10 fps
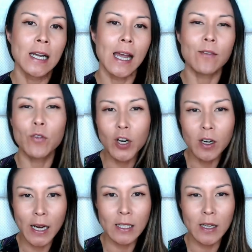And very
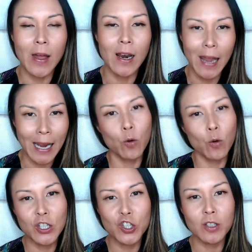likely that
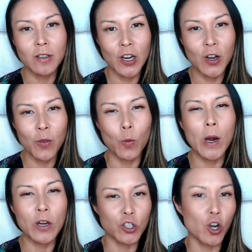language, you know, the
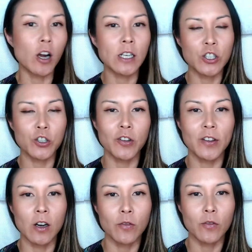way you're talking to
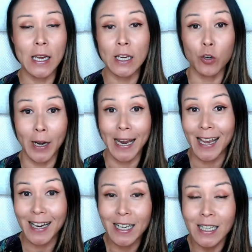yourself in your
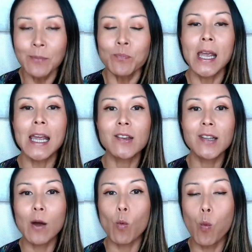head, is
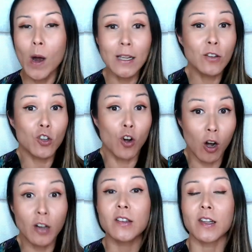what is
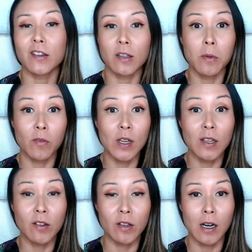causing some of
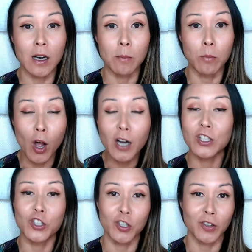these uh,
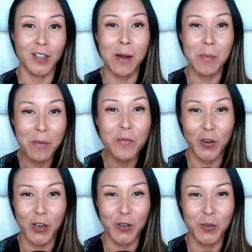blockages to come up for
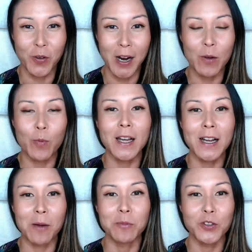you, right? When it
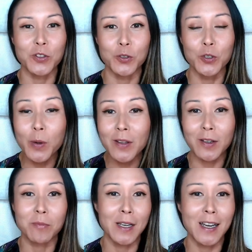comes to doing
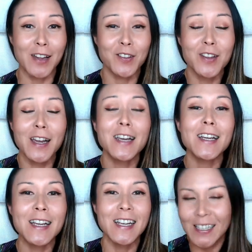something
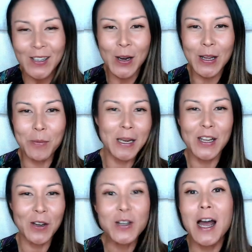exciting in the
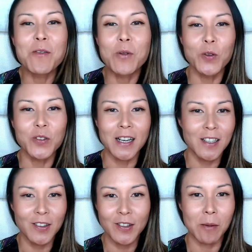beginning of time when those
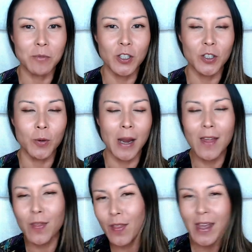ideas come to you,
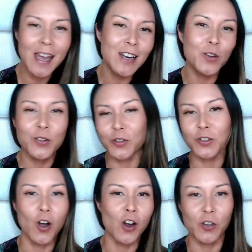and then you start to
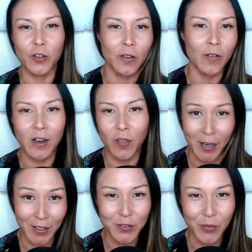talk yourself out of
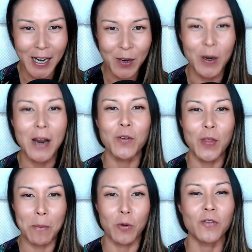things, right? Whenever
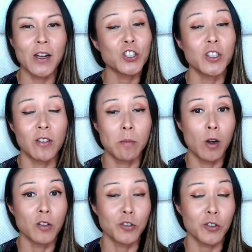that perfectionism
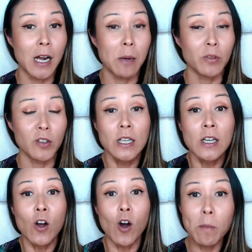monster comes
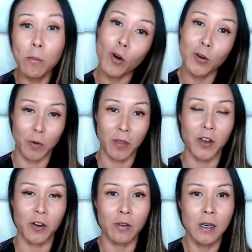on board with
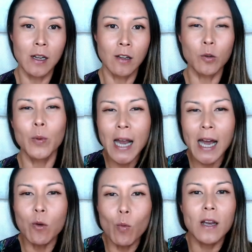you. So we
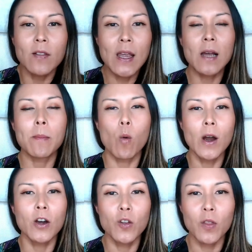kind of want to think about
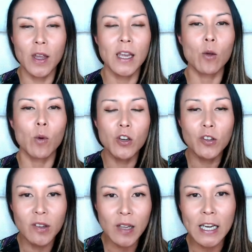what are you thinking? What are you
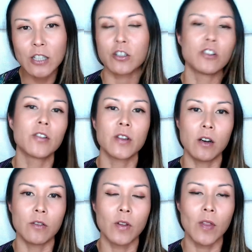saying to
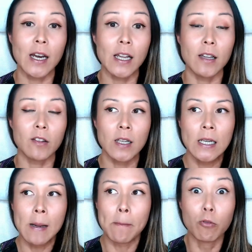yourself that is
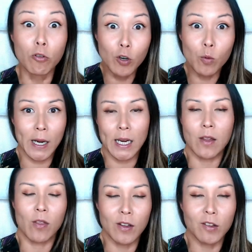brewing
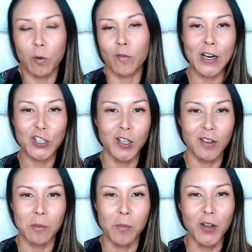this
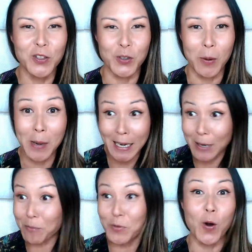perfectionism monster, making
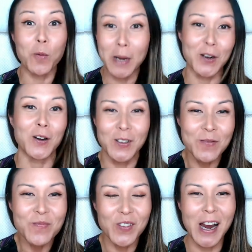him grow bigger,
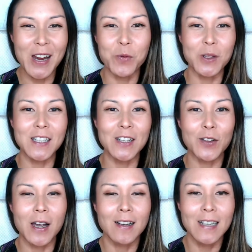right? With
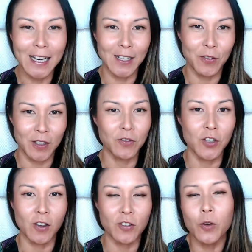these negative self
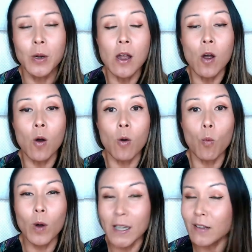talk. So,
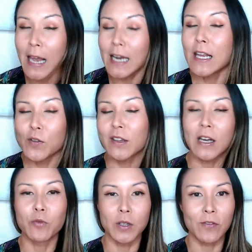does any of this
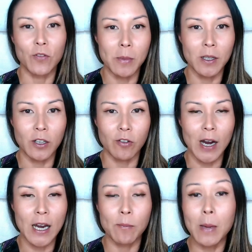sound really familiar, right?